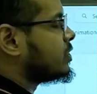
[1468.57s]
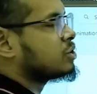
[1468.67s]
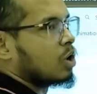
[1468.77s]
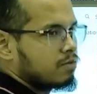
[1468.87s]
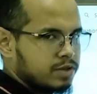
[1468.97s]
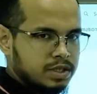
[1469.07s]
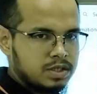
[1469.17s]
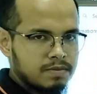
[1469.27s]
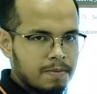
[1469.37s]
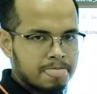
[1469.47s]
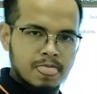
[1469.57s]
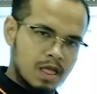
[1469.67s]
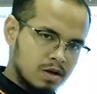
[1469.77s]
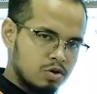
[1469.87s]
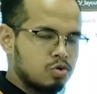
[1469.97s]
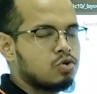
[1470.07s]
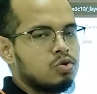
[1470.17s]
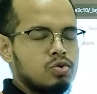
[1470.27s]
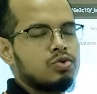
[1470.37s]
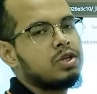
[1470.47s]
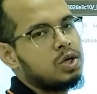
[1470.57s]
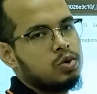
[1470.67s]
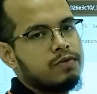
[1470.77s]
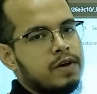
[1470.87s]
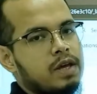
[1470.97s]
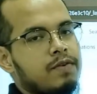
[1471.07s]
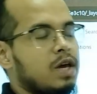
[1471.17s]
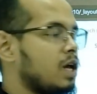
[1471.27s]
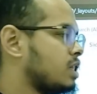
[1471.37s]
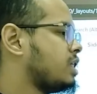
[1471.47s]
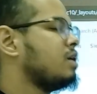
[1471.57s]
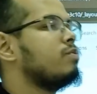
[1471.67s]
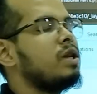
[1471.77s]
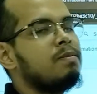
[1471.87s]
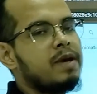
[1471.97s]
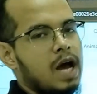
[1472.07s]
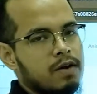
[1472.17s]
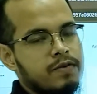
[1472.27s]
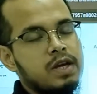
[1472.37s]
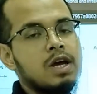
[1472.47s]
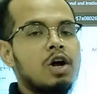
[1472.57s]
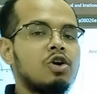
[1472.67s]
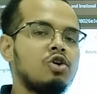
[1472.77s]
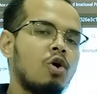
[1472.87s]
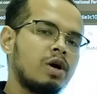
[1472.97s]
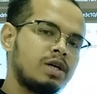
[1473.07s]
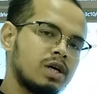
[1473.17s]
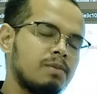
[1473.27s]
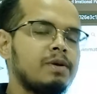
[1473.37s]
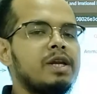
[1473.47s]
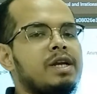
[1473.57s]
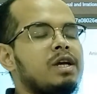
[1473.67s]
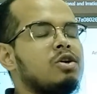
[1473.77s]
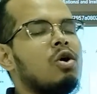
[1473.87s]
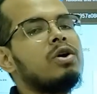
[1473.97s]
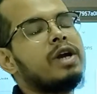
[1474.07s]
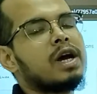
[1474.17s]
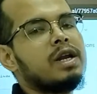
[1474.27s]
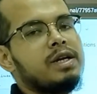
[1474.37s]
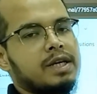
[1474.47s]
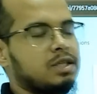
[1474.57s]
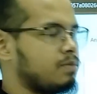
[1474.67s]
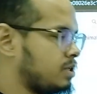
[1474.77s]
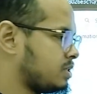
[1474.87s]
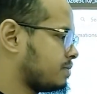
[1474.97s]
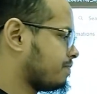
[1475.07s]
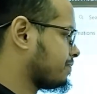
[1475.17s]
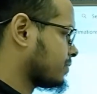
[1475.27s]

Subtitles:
we solve this, root 2, root 3, root 5, they will be having non-terminating, non-recurring decimals.